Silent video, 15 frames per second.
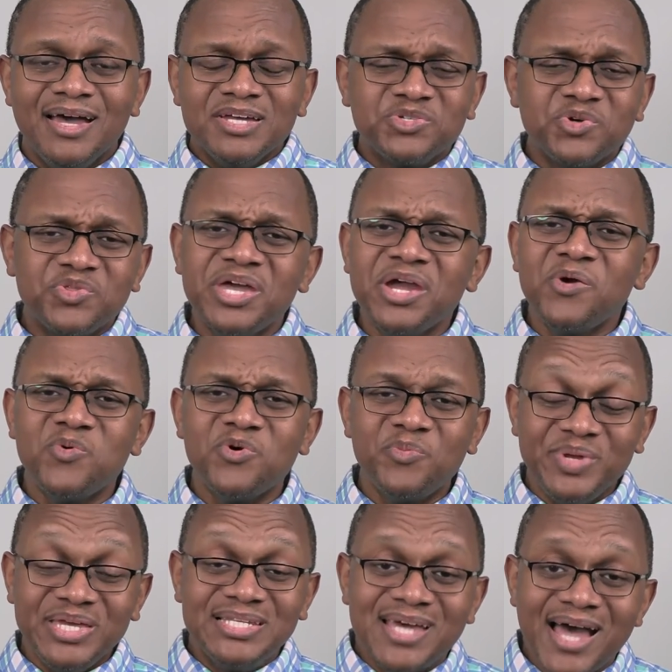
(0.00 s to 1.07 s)
So there will
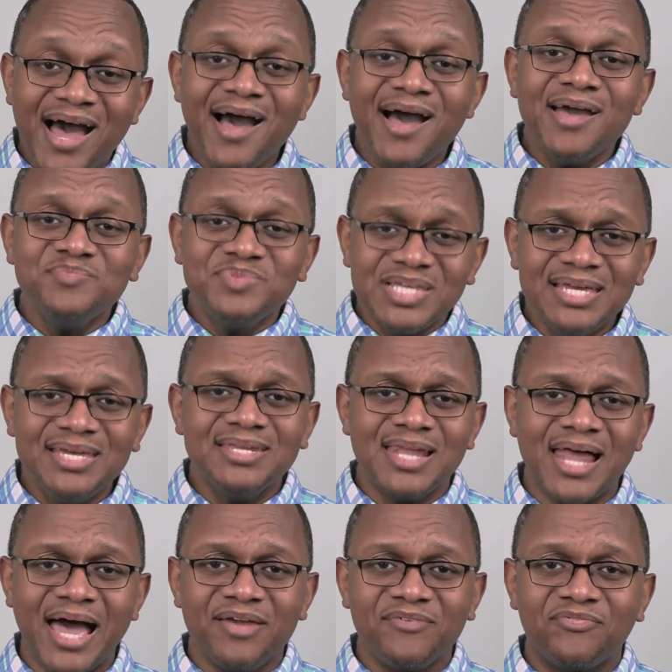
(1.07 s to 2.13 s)
be times in
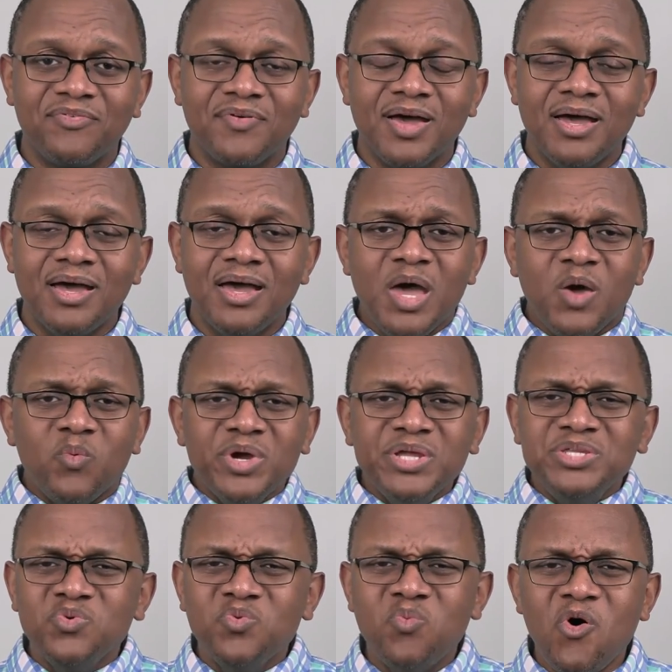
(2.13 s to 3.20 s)
life
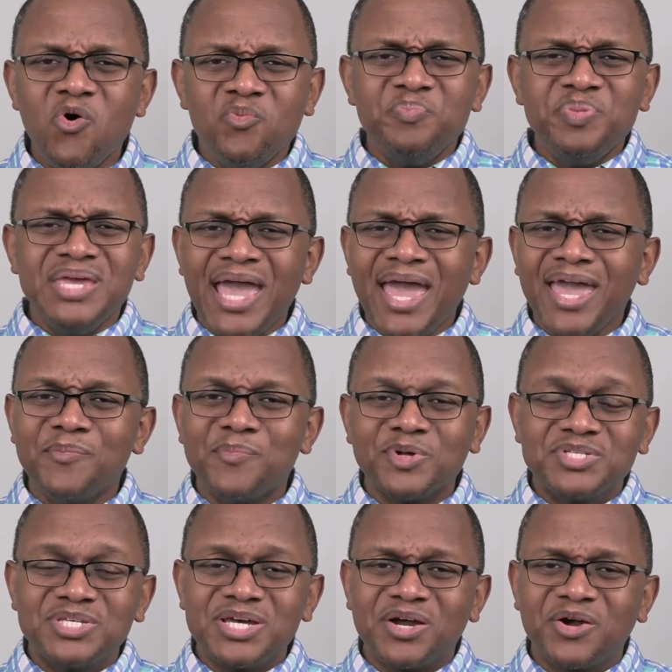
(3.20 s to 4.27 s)
when you won't be able
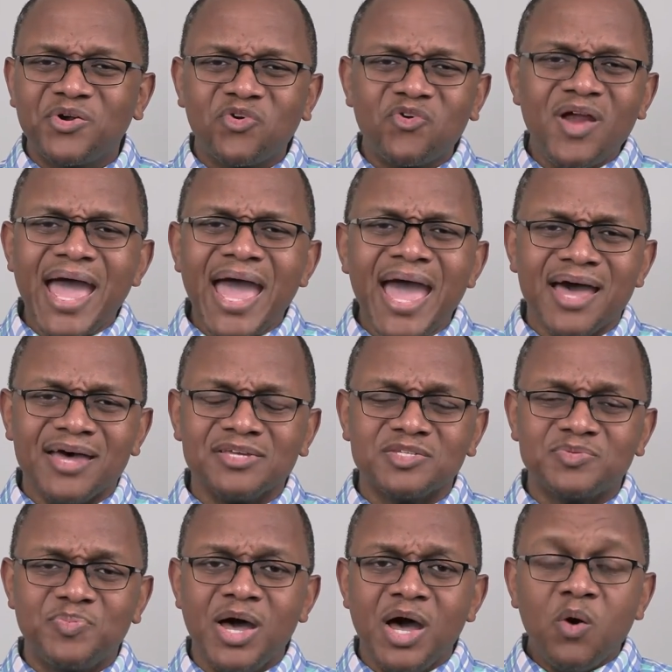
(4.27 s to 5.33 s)
to
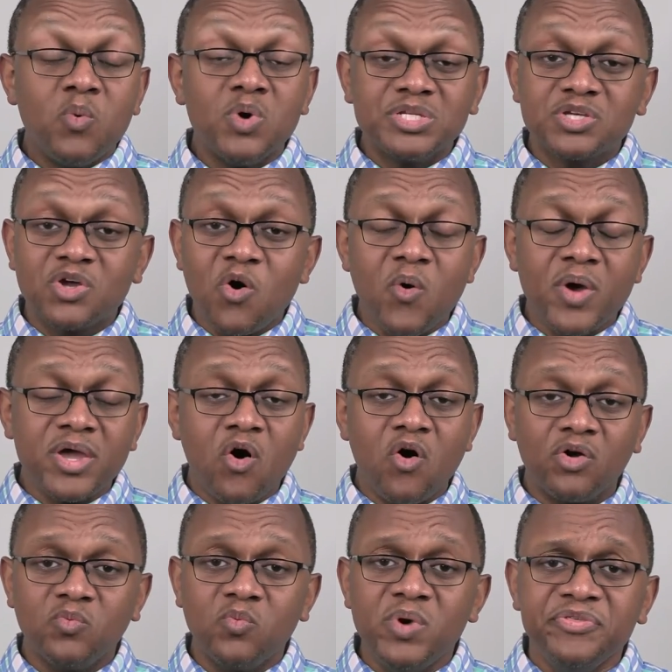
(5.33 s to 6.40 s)
grasp what's going
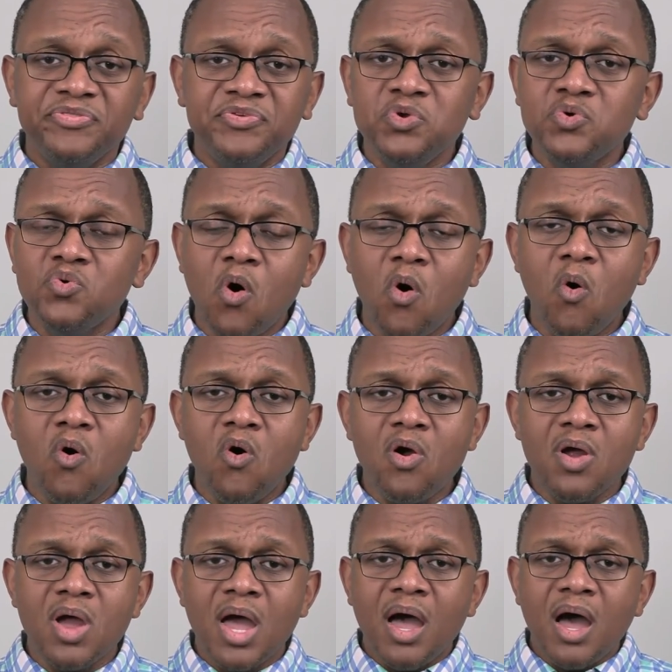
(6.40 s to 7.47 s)
on with you
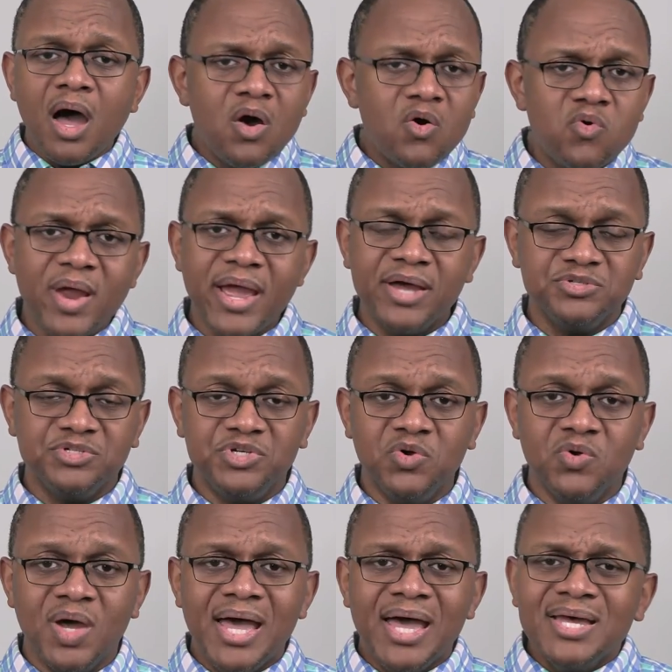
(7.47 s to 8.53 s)
or around
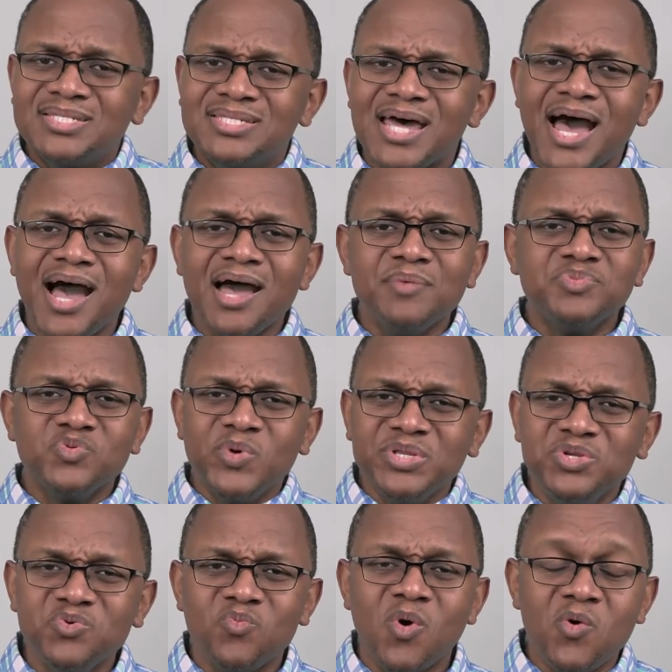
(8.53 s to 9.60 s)
you. Times when
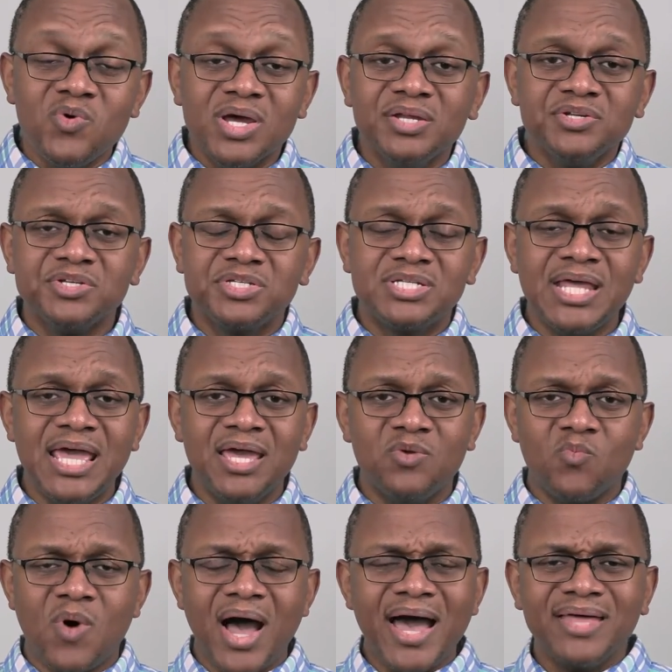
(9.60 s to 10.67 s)
you won't
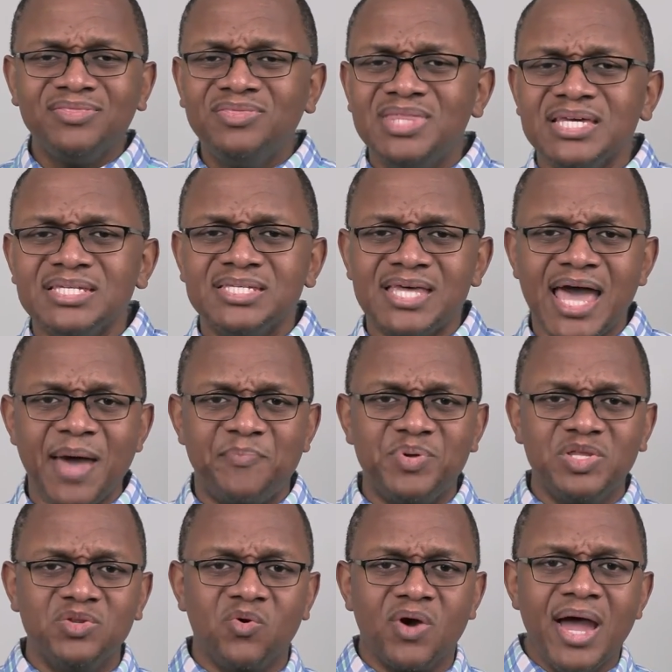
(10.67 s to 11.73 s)
understand why this
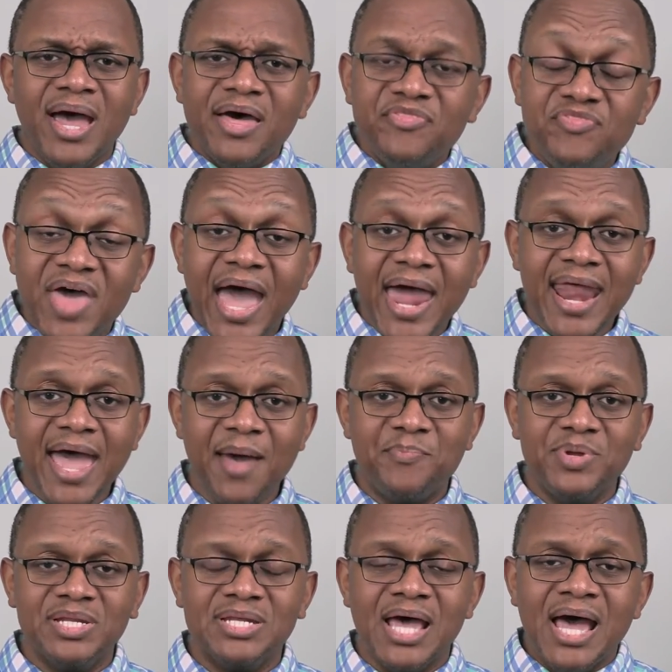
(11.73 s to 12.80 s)
happened or that
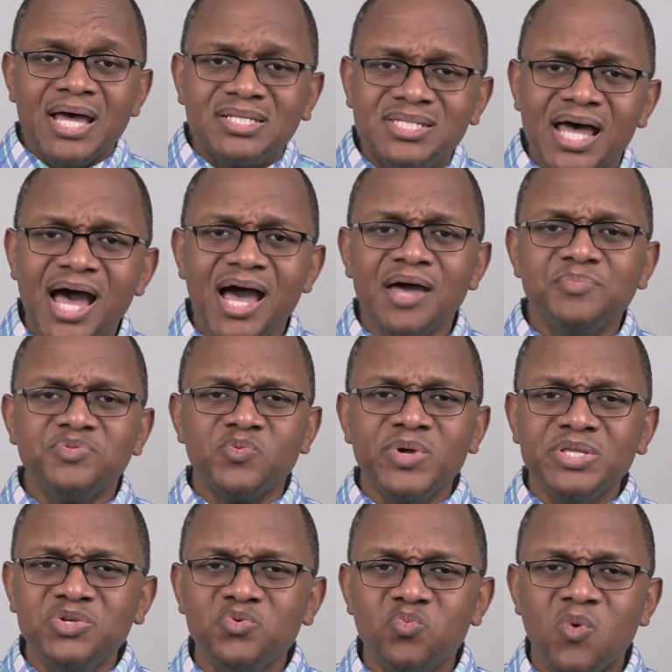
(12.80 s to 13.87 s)
happened. Times
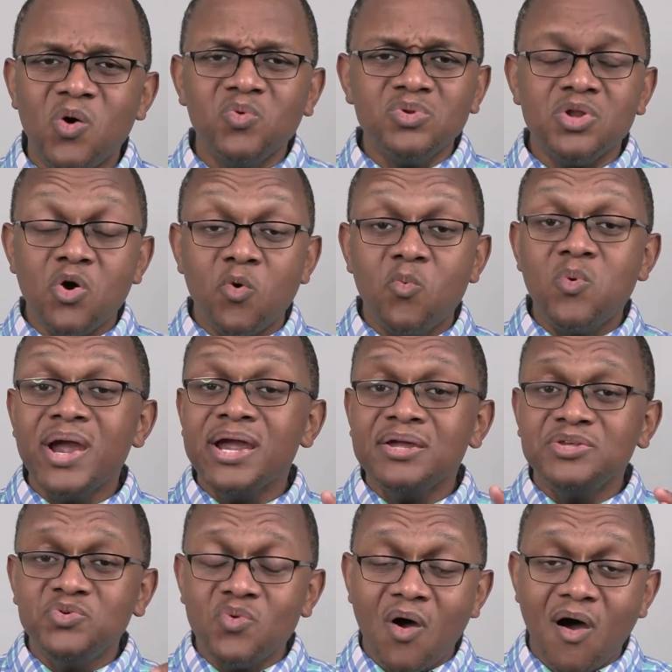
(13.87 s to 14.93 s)
when you won't know where
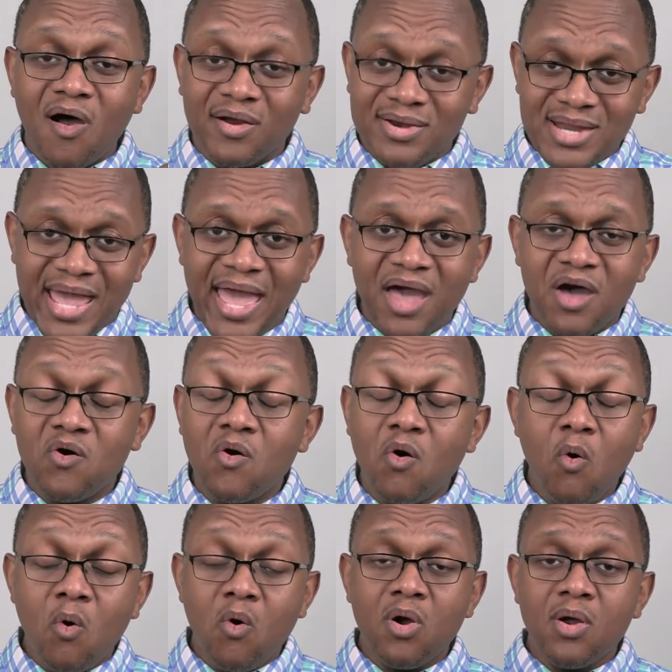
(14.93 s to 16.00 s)
you are now
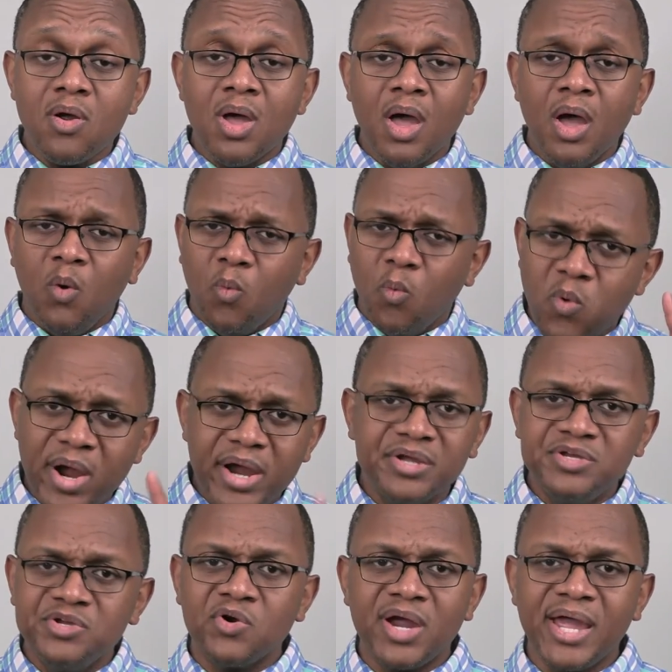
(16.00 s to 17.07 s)
or where
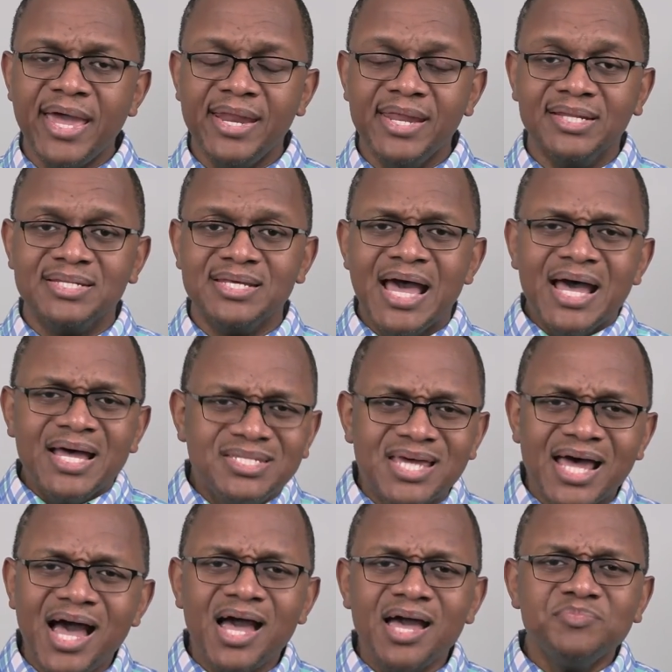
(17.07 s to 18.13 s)
you're headed,
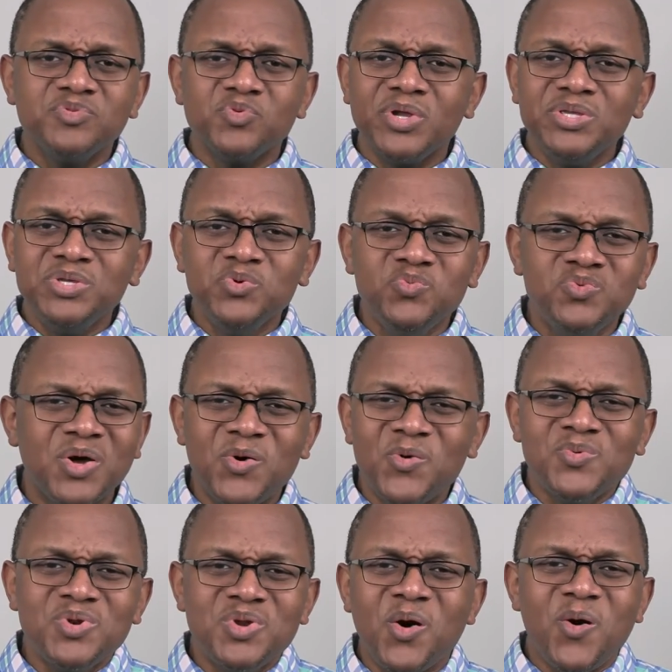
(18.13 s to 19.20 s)
times when you
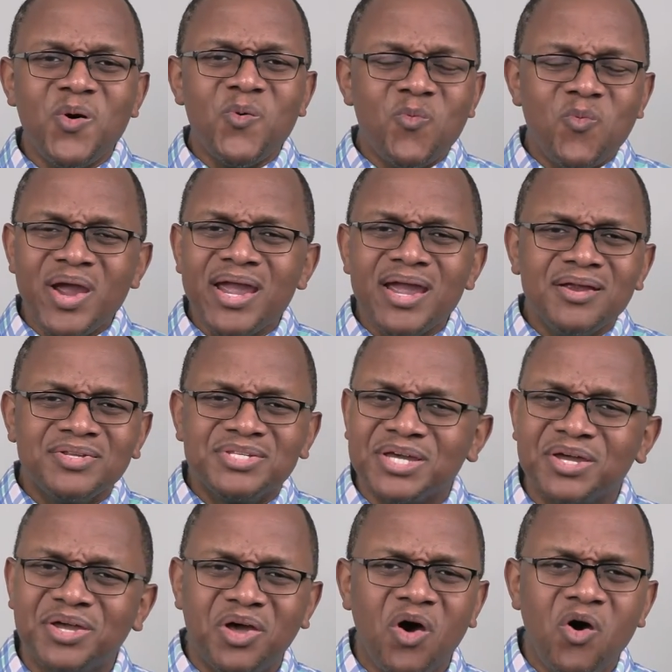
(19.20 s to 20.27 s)
don't know where to
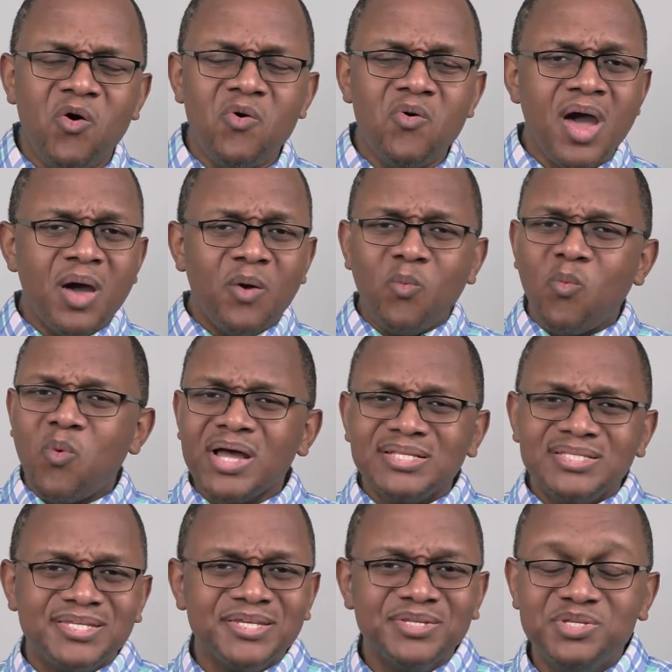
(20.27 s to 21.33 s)
go,
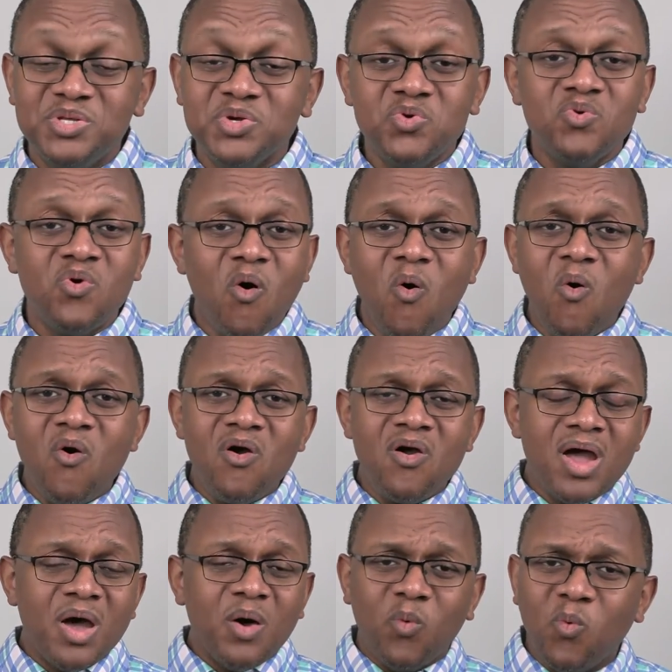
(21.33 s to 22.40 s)
what to do,
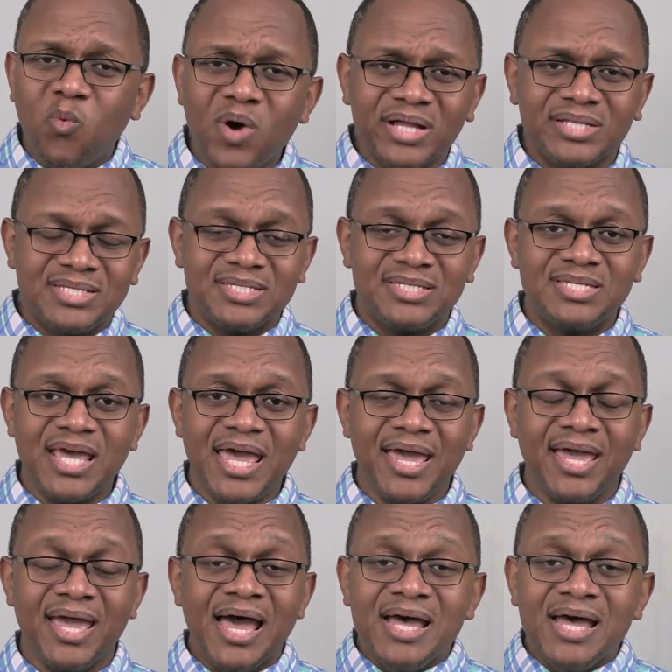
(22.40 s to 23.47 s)
or what to say,